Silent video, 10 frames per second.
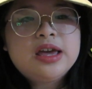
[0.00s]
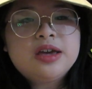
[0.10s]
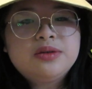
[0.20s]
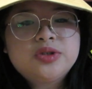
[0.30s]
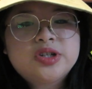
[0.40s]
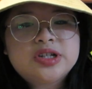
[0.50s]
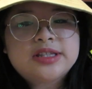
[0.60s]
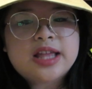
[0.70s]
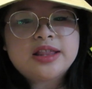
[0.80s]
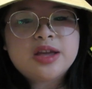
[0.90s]
It was
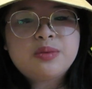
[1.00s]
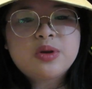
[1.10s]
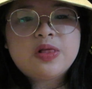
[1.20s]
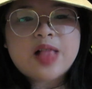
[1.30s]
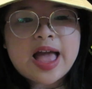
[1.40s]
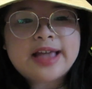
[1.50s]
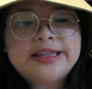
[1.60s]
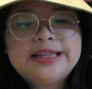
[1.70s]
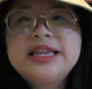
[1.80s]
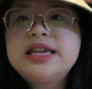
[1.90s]
just that they were
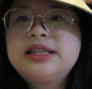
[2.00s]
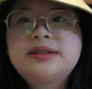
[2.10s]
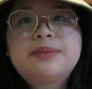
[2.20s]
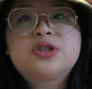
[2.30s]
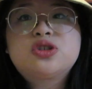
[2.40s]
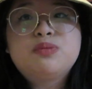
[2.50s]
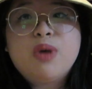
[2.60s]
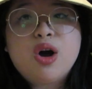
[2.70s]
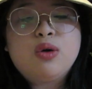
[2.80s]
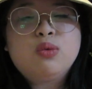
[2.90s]
lacking in some
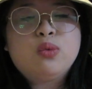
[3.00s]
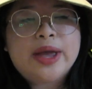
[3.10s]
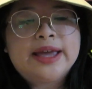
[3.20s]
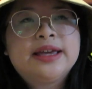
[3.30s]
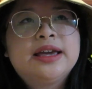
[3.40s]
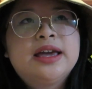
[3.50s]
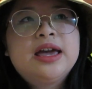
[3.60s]
small way